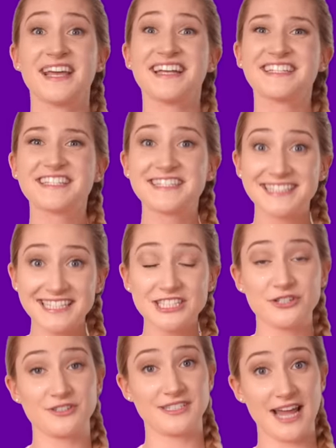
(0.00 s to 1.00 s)

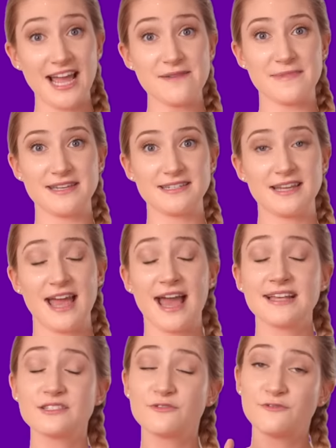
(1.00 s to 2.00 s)
Sister Diamond
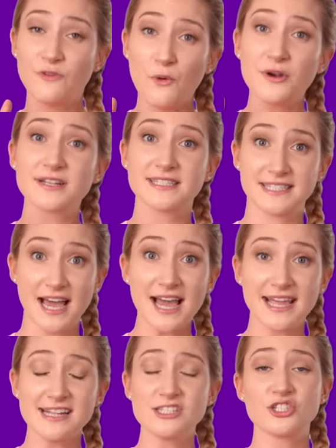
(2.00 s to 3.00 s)
has four
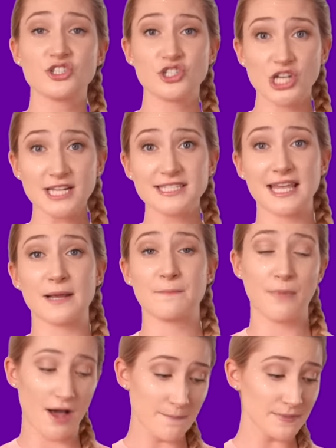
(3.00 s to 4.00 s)
sides just like
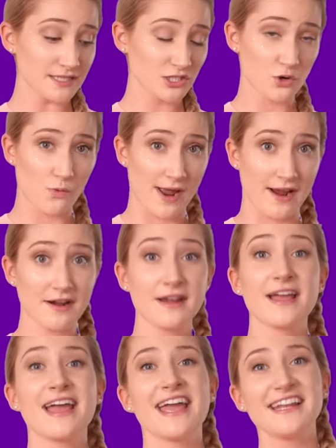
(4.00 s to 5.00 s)
Papa Square
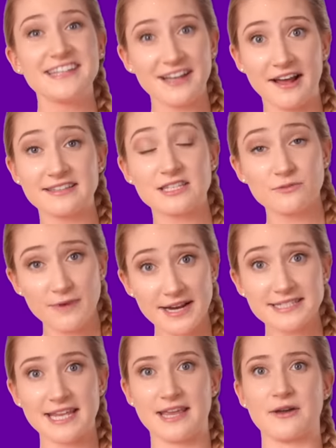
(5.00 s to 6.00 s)
and Cousin
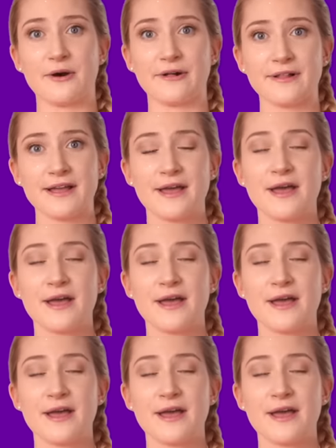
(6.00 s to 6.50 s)
Rectangle,